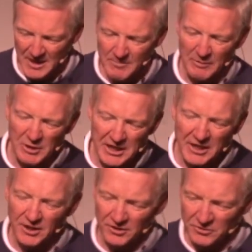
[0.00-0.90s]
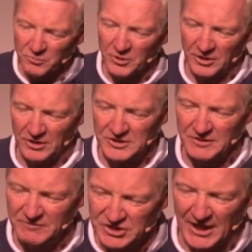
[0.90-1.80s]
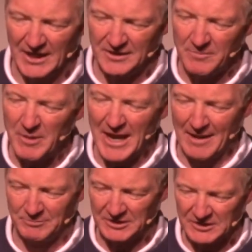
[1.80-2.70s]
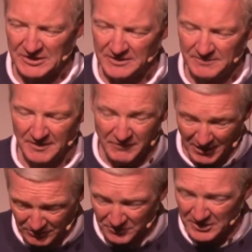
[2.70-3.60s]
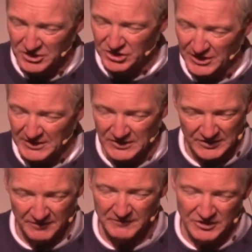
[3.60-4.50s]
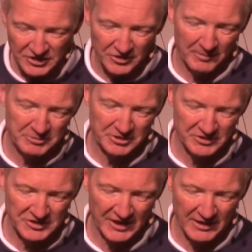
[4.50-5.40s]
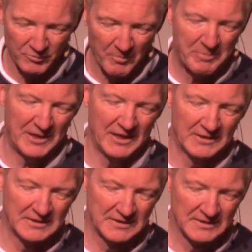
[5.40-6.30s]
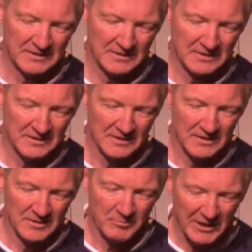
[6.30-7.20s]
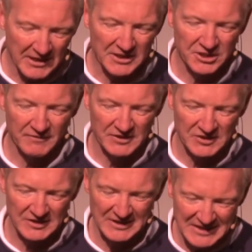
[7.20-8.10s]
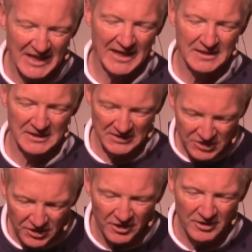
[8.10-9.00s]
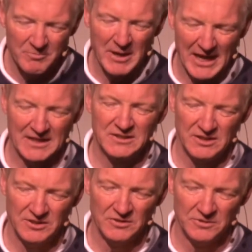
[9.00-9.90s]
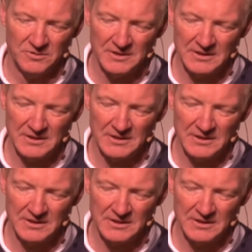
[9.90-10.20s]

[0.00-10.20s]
May we hear the words of John the Baptist, of our Lord Jesus, of the Scripture saying, Repent. May each of us daily turn back to you,